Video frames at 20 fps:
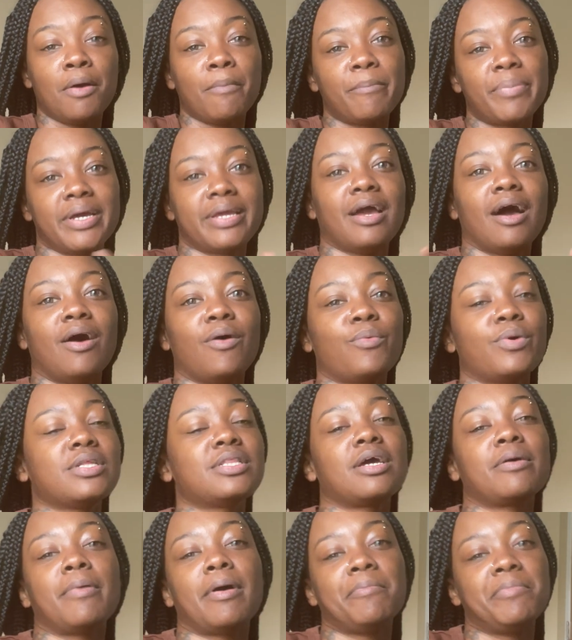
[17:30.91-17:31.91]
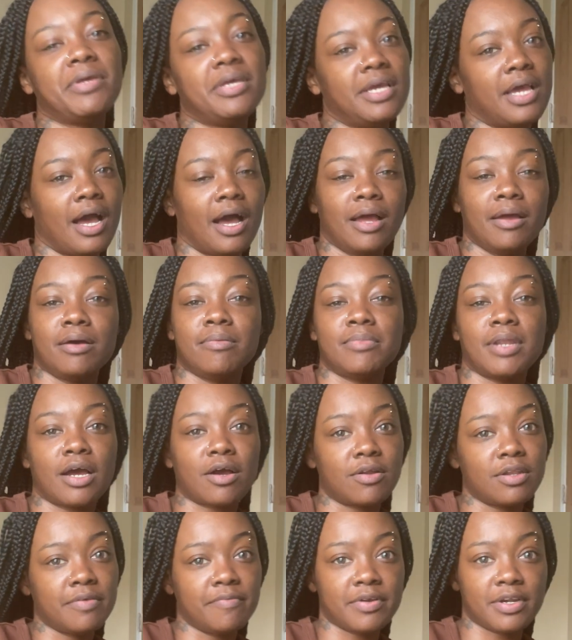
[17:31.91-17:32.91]
But y'all, one thing about me, I am not
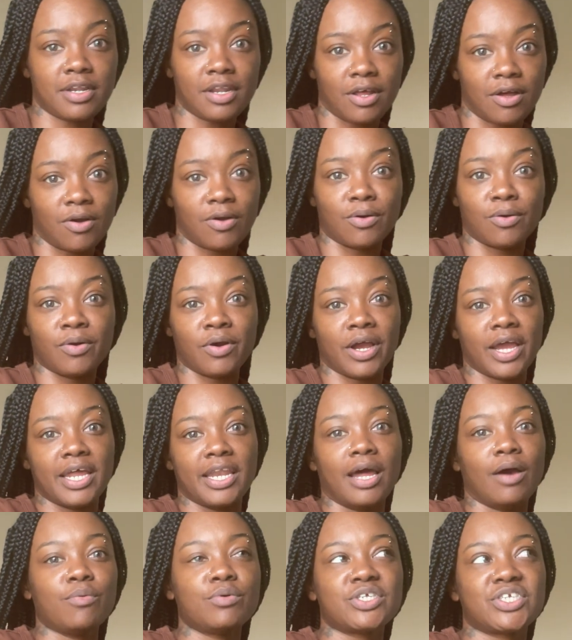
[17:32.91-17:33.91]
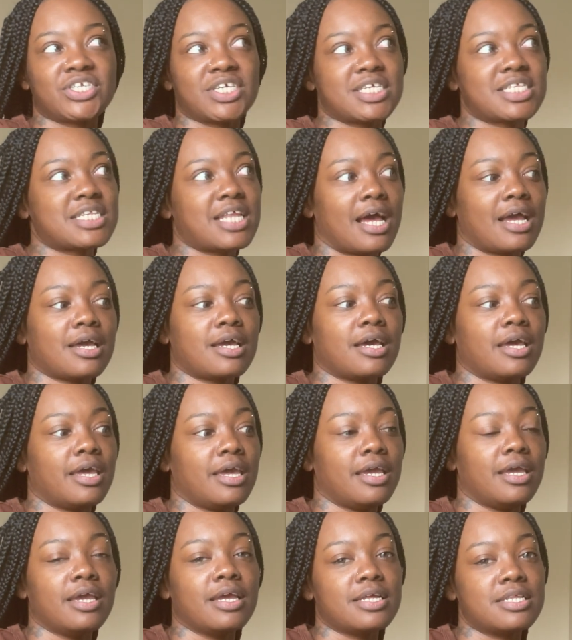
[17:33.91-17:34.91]
gonna leave it alone. And that was just like
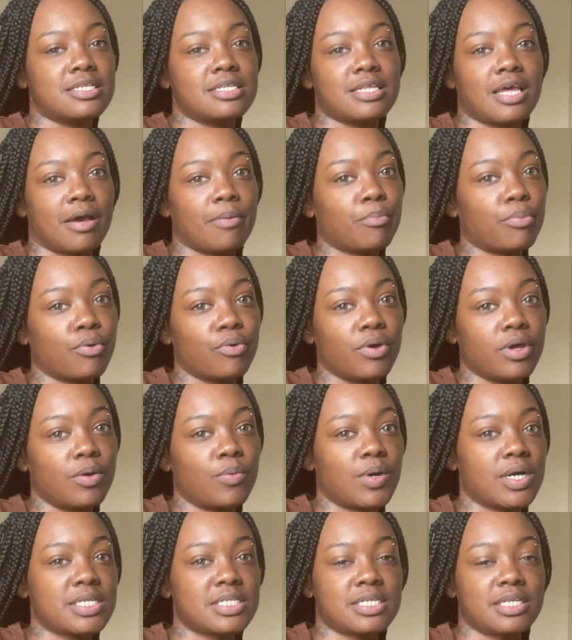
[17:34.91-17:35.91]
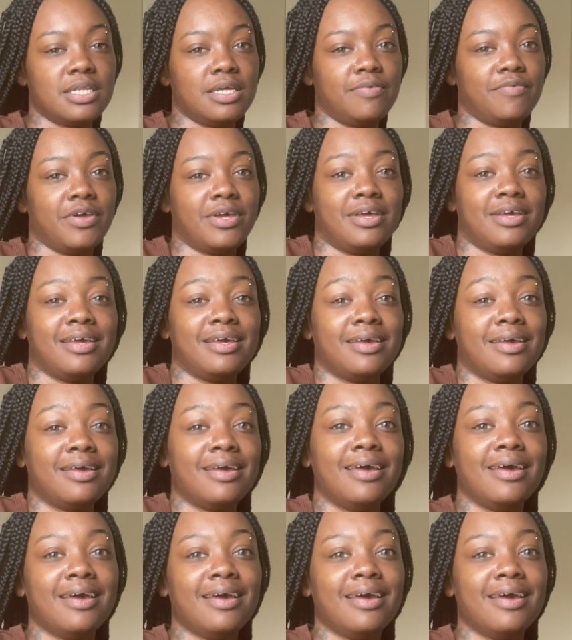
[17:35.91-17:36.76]
a example. It wasn't even